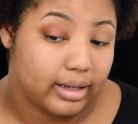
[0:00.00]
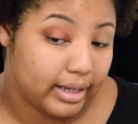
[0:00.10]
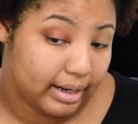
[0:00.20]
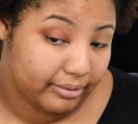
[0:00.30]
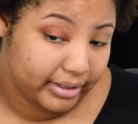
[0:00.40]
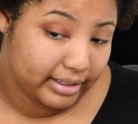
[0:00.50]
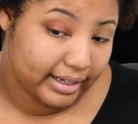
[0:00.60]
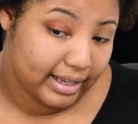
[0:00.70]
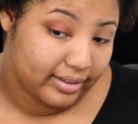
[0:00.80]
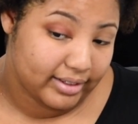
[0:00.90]
And I really
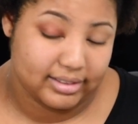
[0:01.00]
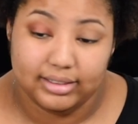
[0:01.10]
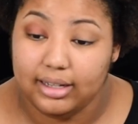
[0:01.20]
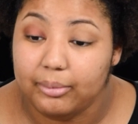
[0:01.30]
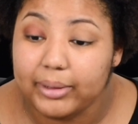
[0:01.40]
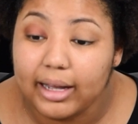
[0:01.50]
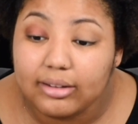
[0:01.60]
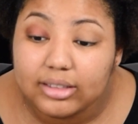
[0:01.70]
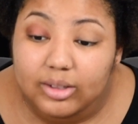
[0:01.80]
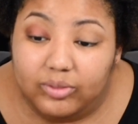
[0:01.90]
like how this is coming
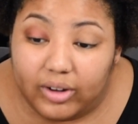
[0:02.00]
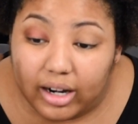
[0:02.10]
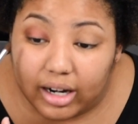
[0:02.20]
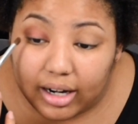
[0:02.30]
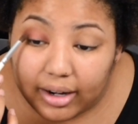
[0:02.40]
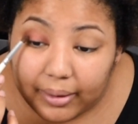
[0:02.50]
out so far.